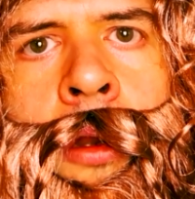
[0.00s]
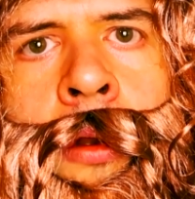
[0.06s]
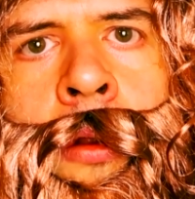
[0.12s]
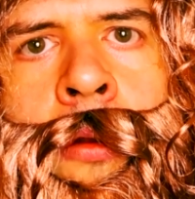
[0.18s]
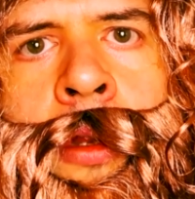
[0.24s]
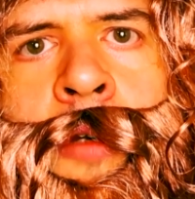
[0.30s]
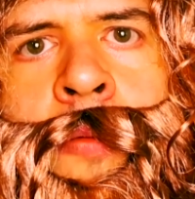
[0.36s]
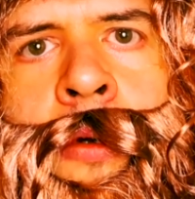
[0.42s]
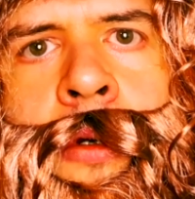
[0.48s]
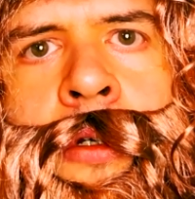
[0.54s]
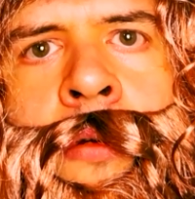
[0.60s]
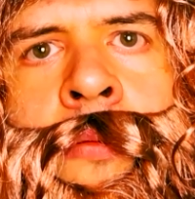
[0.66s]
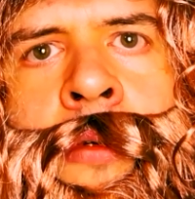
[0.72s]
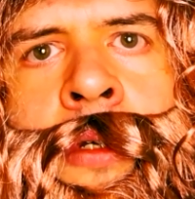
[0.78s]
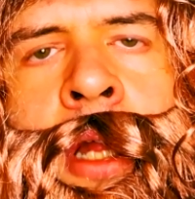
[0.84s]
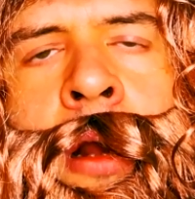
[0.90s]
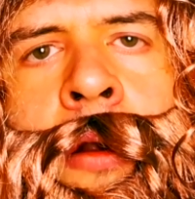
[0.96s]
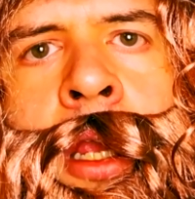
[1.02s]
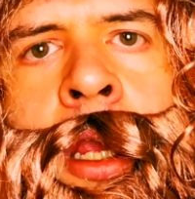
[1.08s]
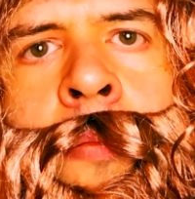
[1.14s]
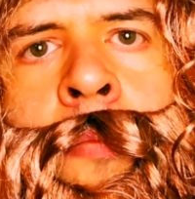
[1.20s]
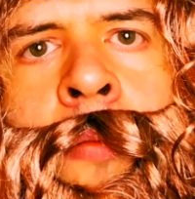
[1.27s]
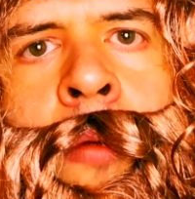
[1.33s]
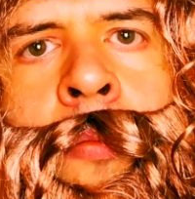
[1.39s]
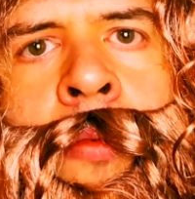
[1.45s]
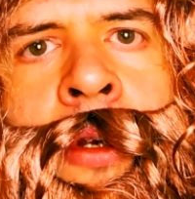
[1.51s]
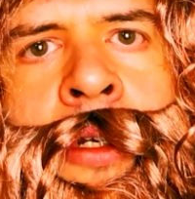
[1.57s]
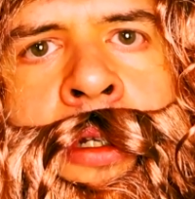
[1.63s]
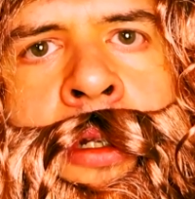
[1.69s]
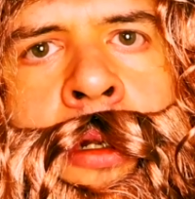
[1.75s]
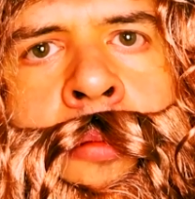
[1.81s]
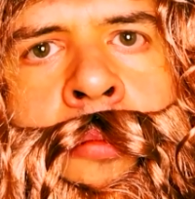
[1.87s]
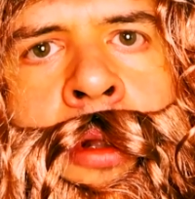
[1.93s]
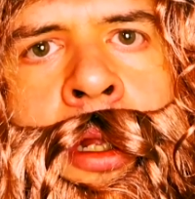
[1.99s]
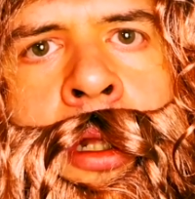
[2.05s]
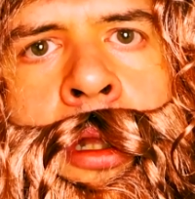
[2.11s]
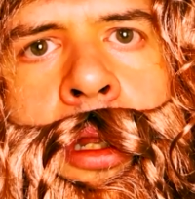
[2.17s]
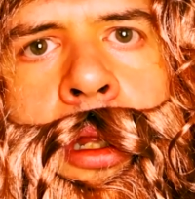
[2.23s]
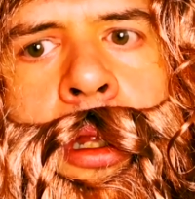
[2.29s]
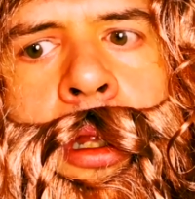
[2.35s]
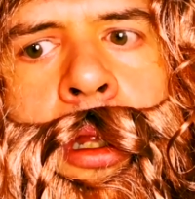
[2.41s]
So this person was now keeping me a prisoner completely.